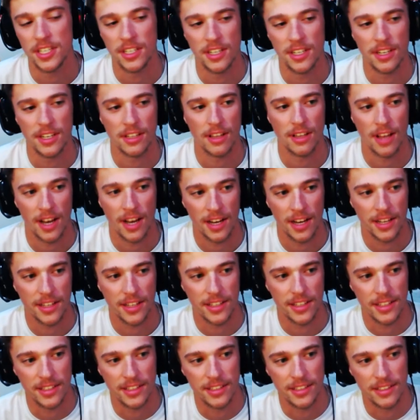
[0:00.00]
it a lot
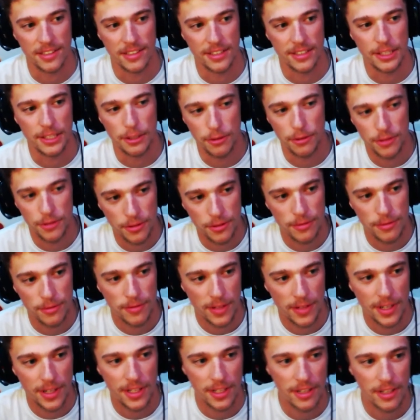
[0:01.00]
in YouTube
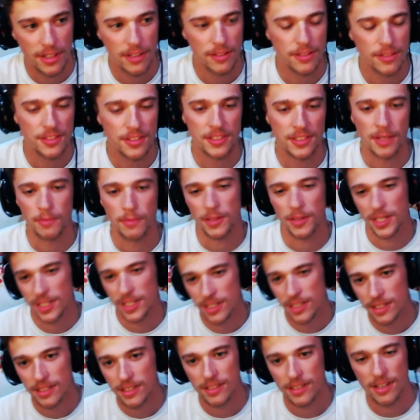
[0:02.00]
videos, and I'm like,
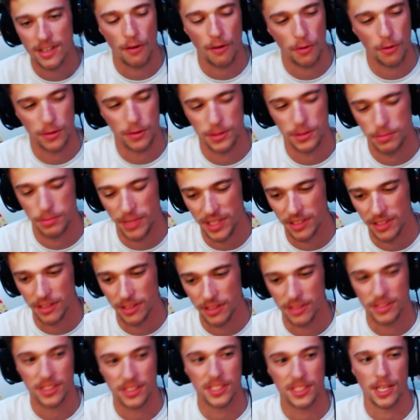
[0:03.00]
I've always been a little
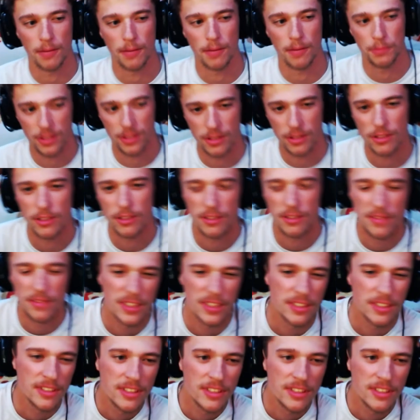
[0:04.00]
skeptical of it.